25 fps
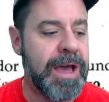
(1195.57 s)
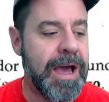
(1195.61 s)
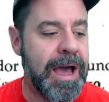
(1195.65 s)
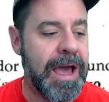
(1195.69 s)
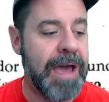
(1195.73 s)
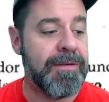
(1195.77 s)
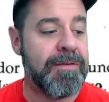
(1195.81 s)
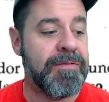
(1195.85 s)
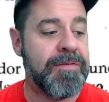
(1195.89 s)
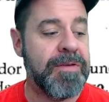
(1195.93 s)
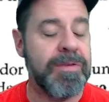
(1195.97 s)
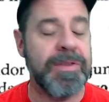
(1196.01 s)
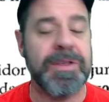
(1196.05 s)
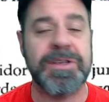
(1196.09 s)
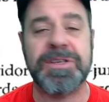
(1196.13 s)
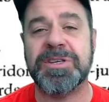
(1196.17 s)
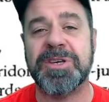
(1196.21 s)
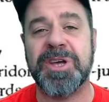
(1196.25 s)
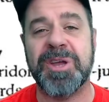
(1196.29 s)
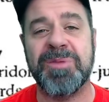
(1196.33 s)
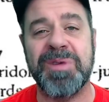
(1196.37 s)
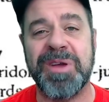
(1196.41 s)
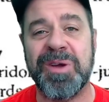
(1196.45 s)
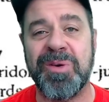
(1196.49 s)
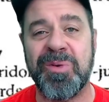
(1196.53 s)
I have a feeling this is
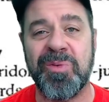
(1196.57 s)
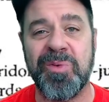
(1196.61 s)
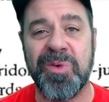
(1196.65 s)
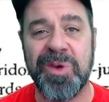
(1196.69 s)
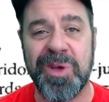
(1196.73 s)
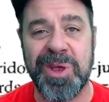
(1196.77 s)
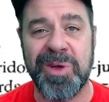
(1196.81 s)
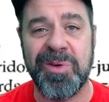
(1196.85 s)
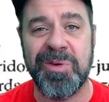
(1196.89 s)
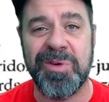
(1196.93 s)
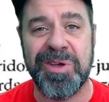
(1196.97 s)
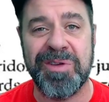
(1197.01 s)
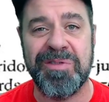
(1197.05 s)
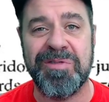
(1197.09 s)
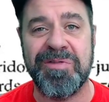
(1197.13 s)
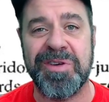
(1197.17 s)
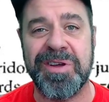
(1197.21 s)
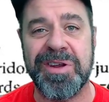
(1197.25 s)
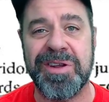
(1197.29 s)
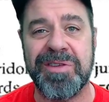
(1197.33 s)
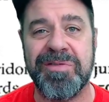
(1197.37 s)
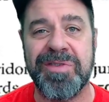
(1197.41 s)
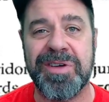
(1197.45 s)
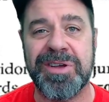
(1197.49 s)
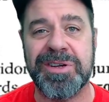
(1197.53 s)
going to be a really, really
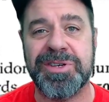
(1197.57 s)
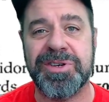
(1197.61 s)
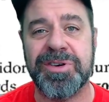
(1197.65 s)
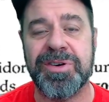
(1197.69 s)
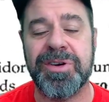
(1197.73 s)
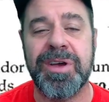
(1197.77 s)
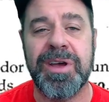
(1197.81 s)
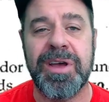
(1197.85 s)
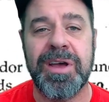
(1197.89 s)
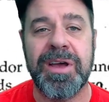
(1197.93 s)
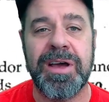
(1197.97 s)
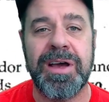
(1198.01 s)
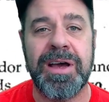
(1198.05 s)
fun adventure.